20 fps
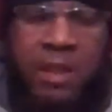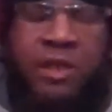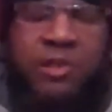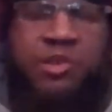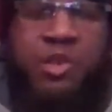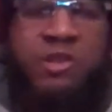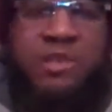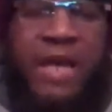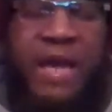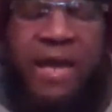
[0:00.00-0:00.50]

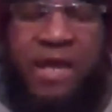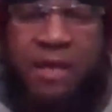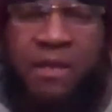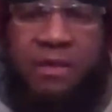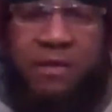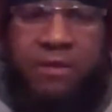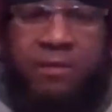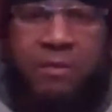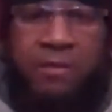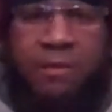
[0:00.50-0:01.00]
Today,
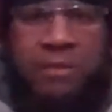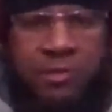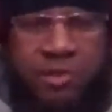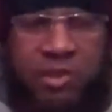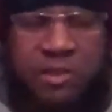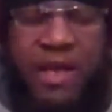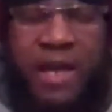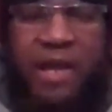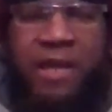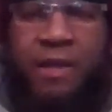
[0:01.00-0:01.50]

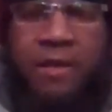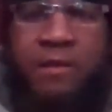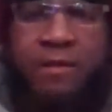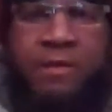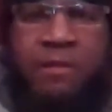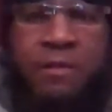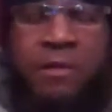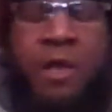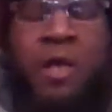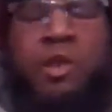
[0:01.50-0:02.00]
today,
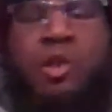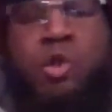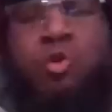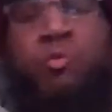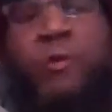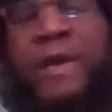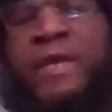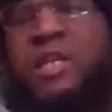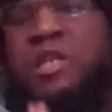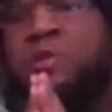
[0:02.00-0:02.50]
the
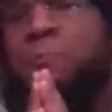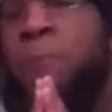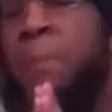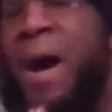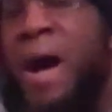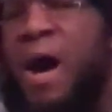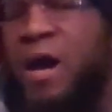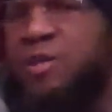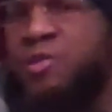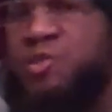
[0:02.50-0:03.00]
greatest
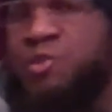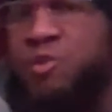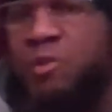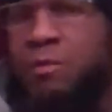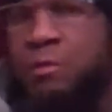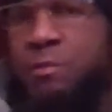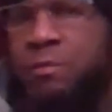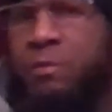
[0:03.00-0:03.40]
boxer